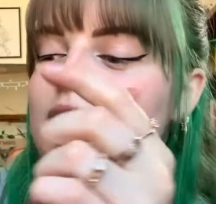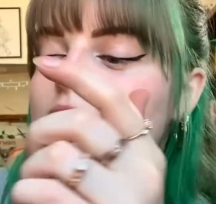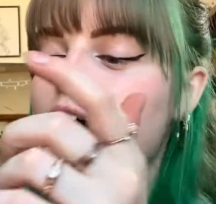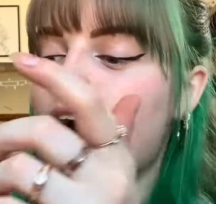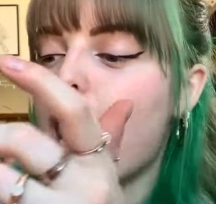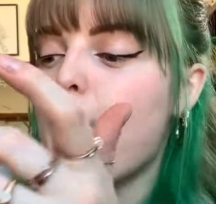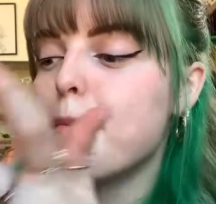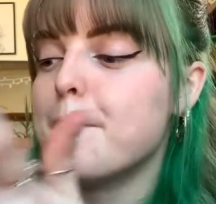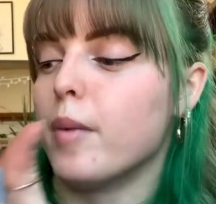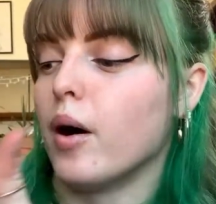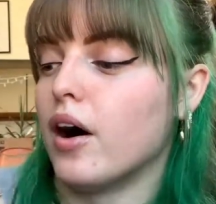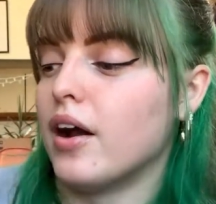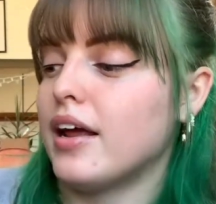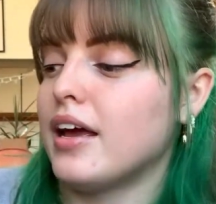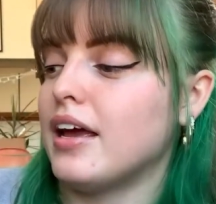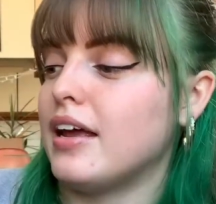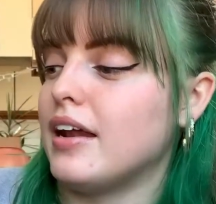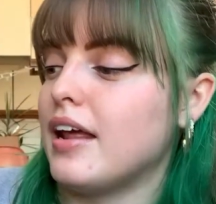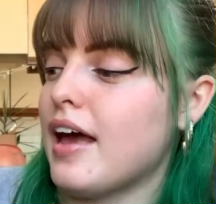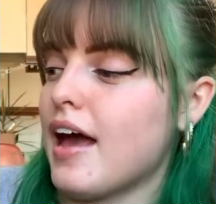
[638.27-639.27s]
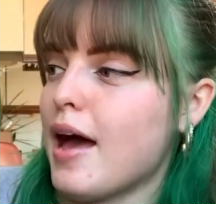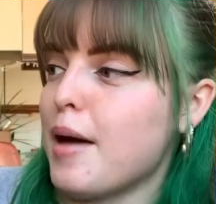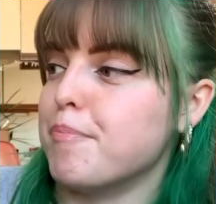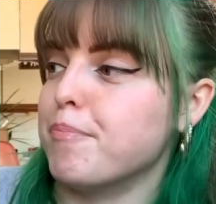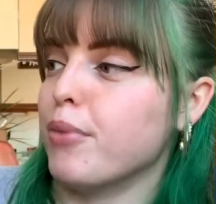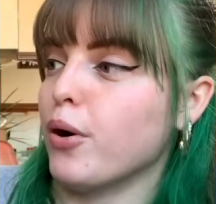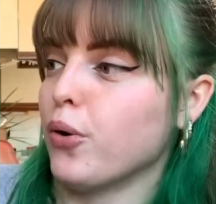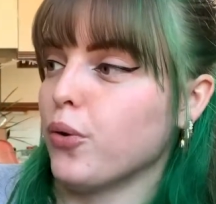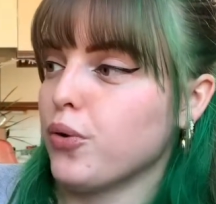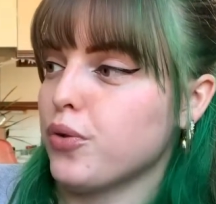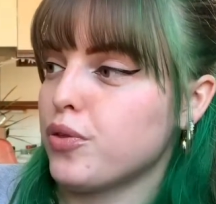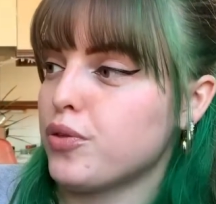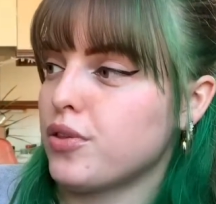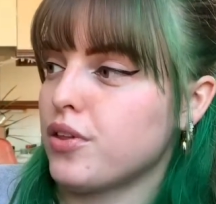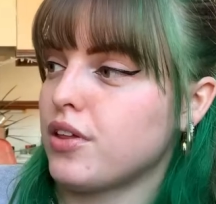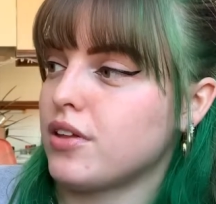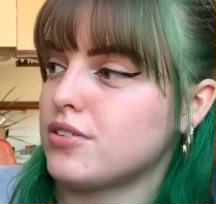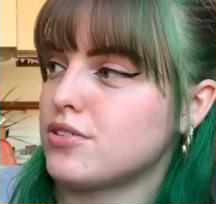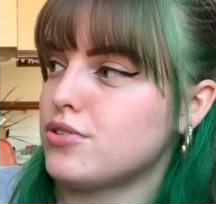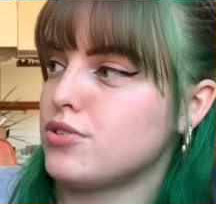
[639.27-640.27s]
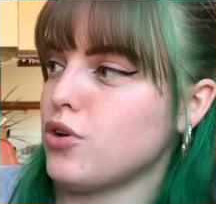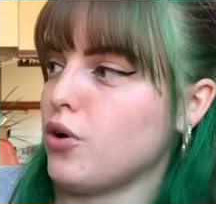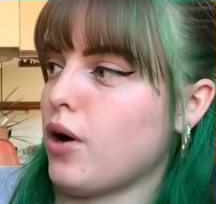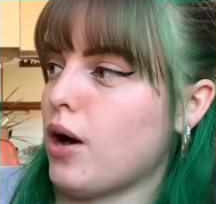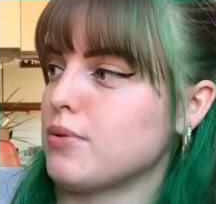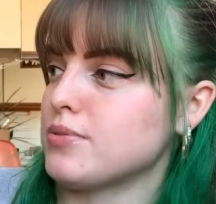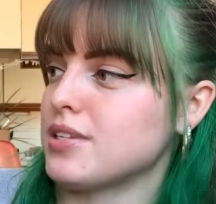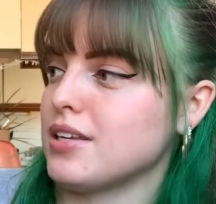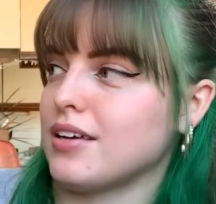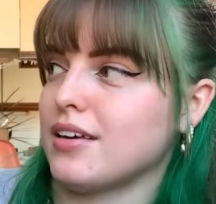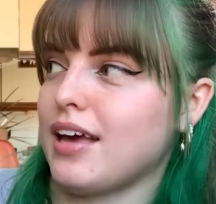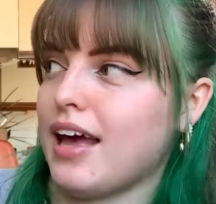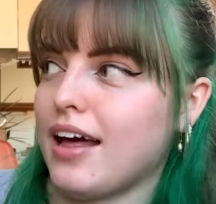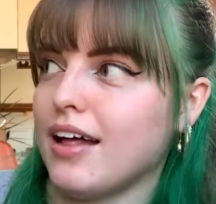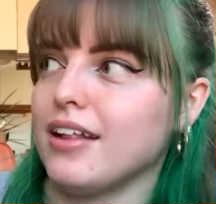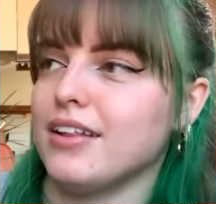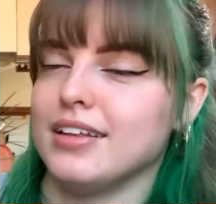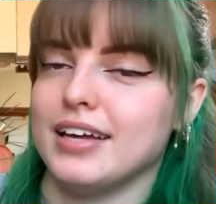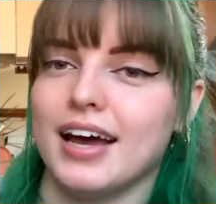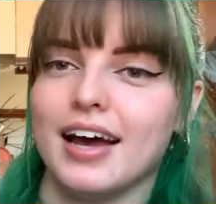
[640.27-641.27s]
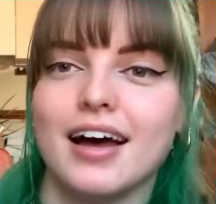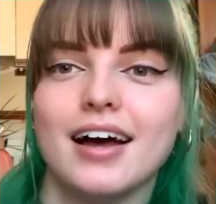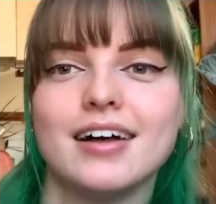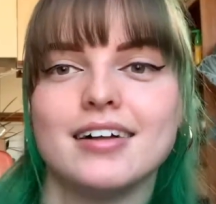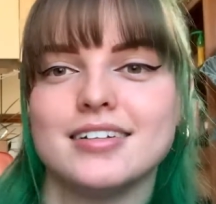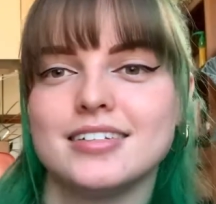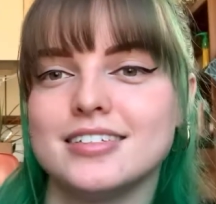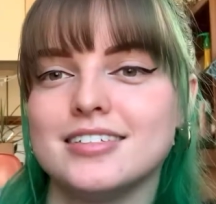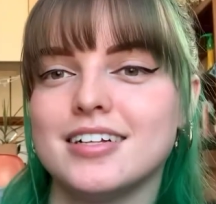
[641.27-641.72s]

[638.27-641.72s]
I bought it and it had both, so I was like, hell yeah.